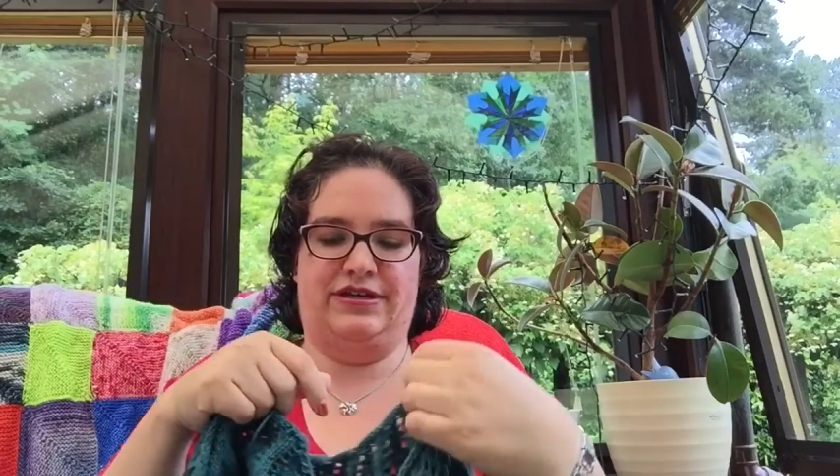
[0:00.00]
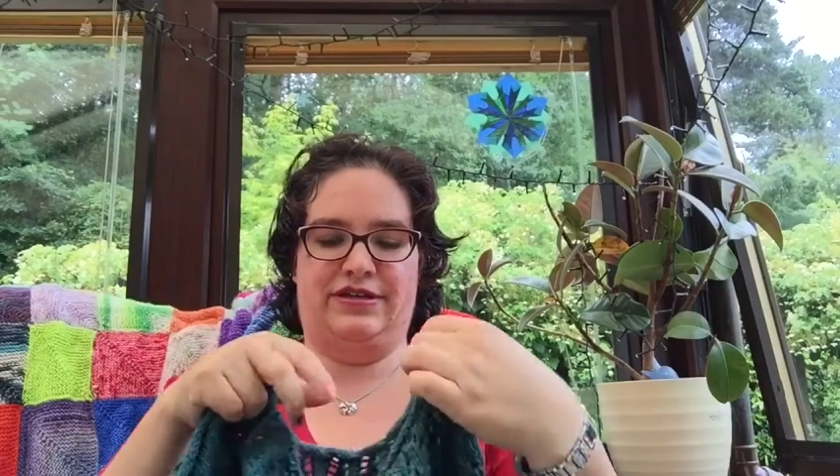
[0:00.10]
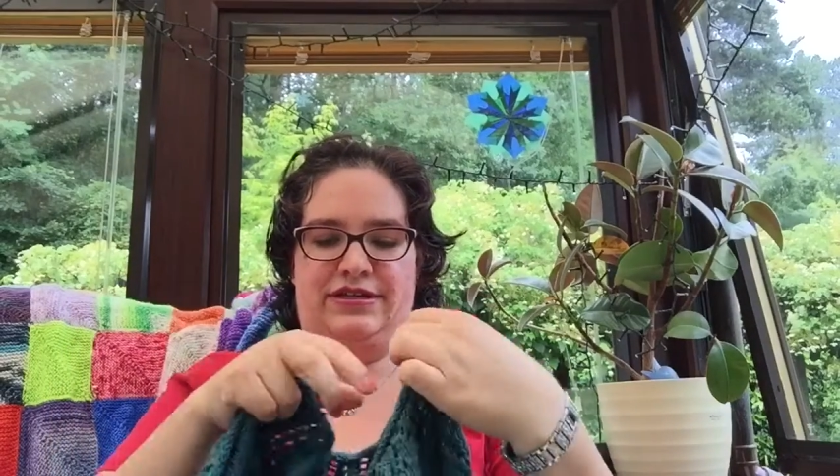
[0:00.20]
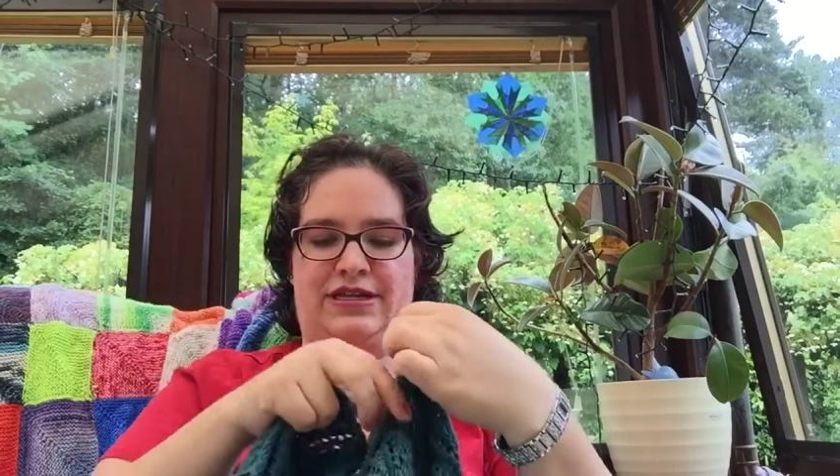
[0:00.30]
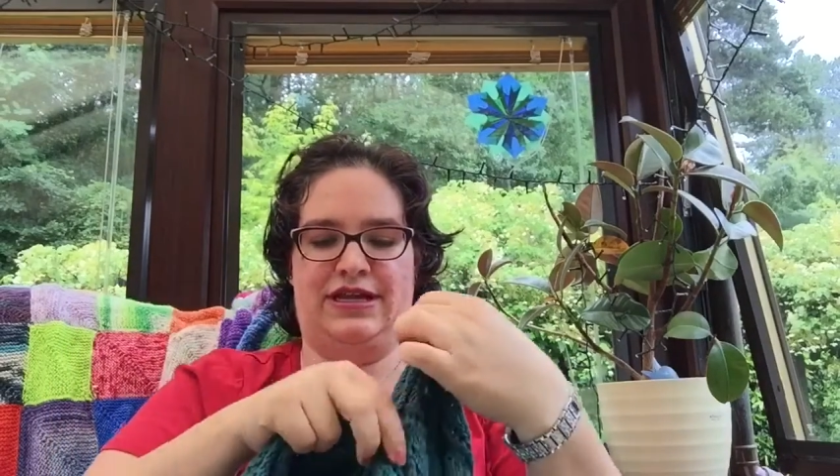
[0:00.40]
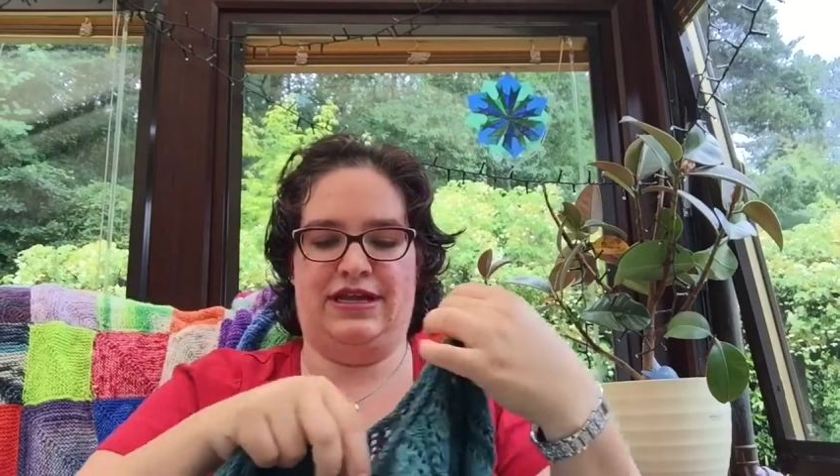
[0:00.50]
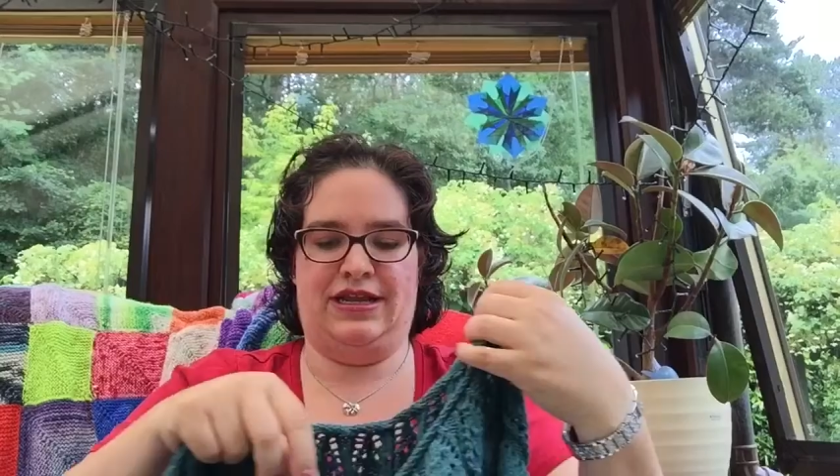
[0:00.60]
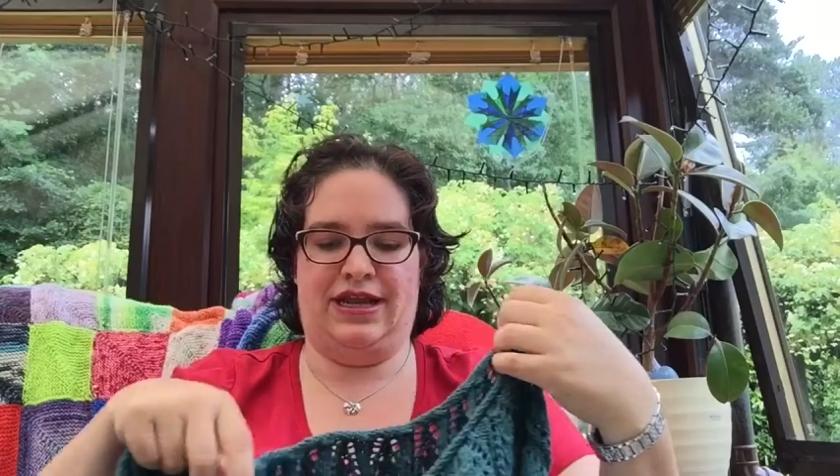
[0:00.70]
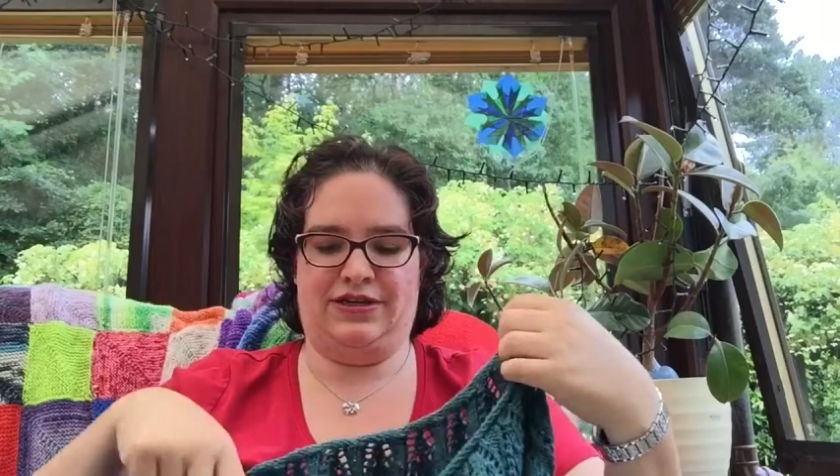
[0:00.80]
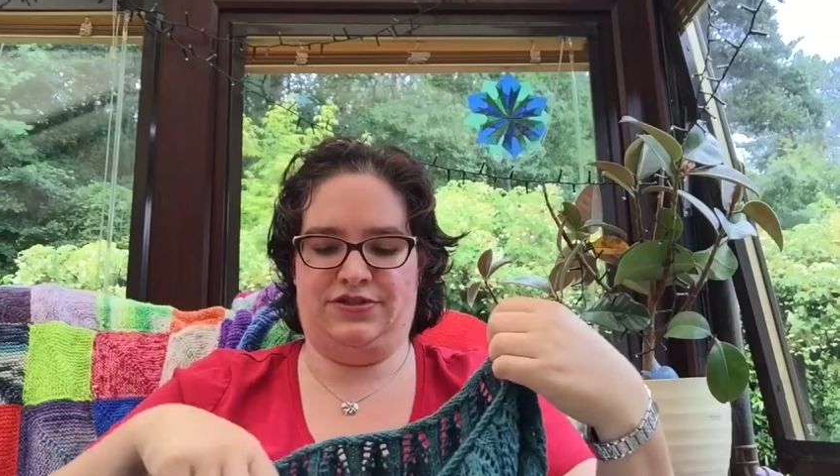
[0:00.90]
knit an
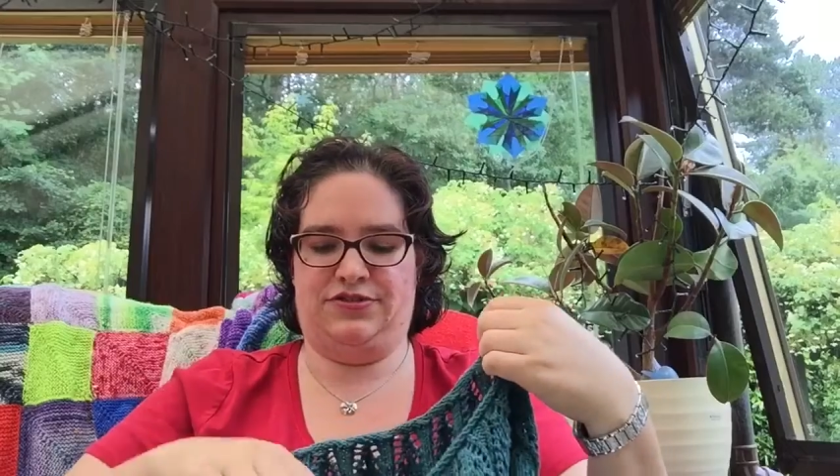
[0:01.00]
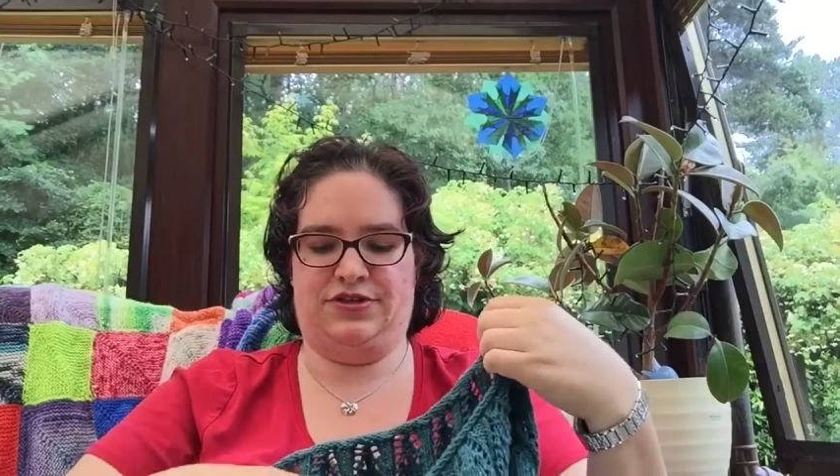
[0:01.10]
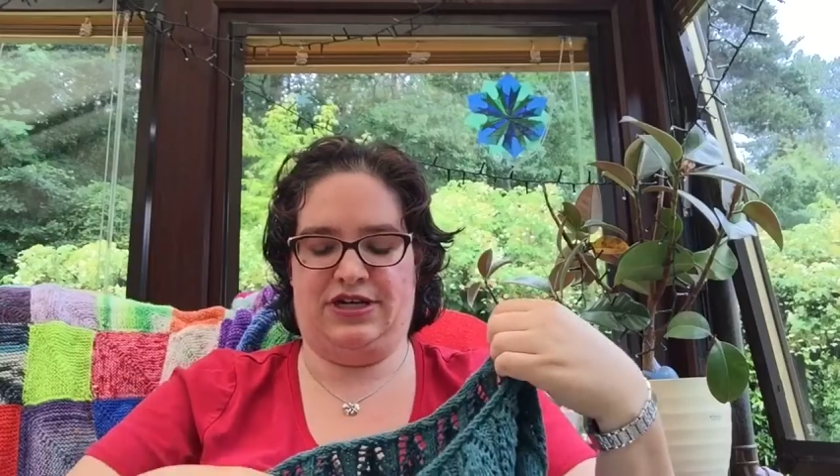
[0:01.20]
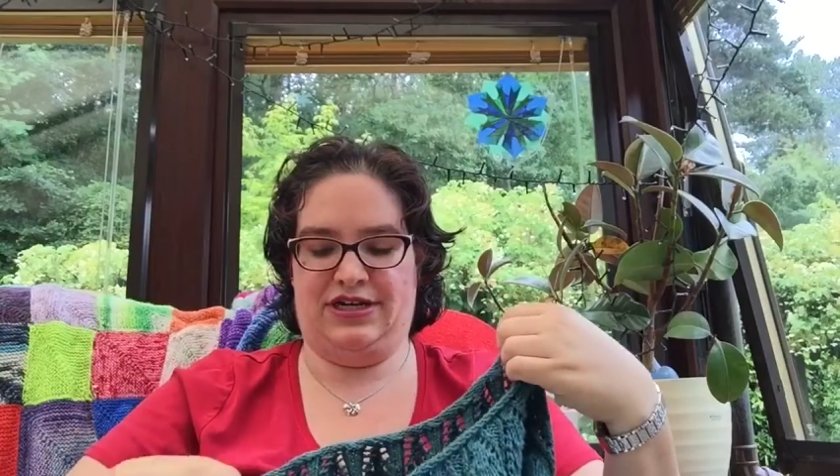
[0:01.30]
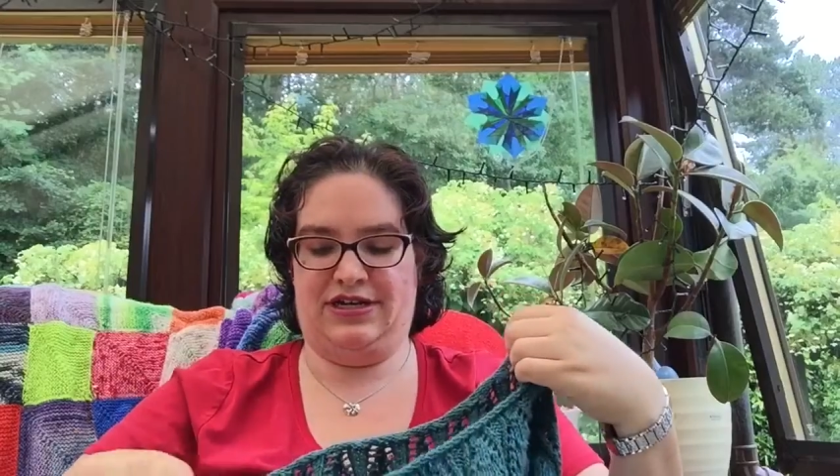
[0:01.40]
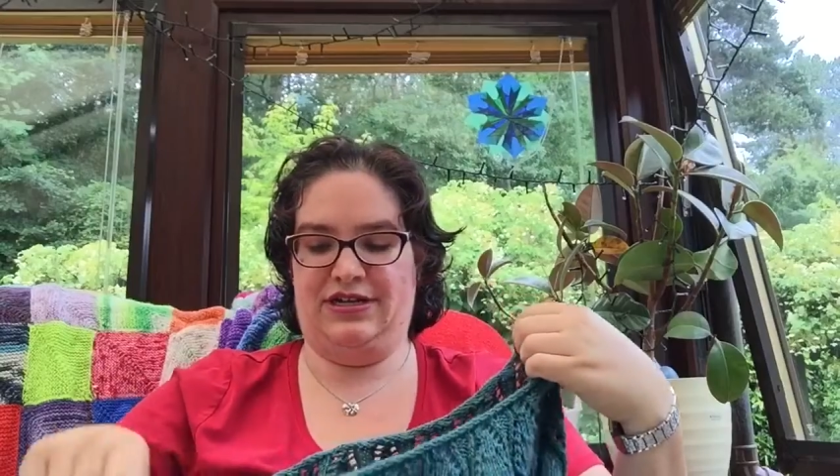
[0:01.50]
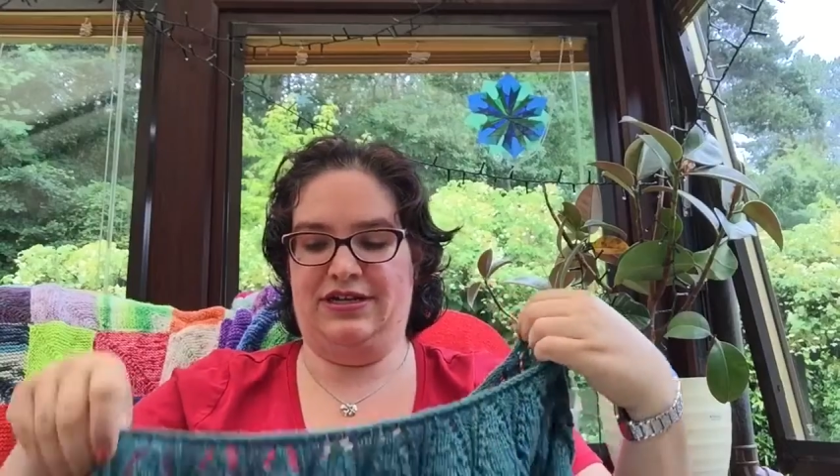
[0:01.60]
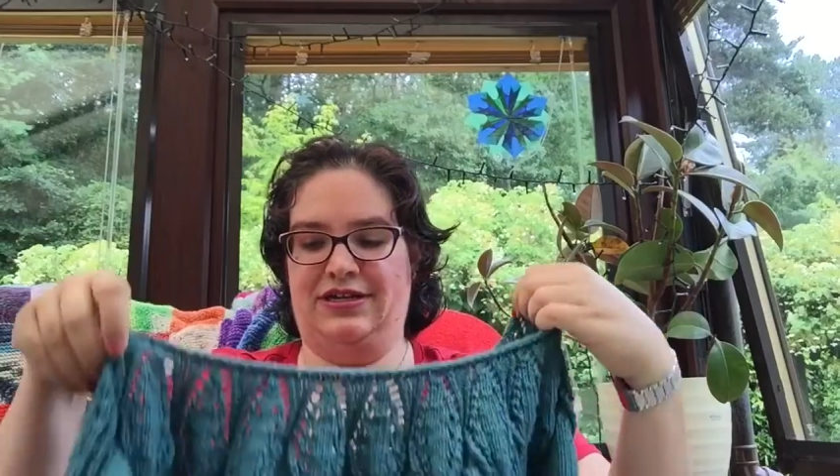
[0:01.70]
extra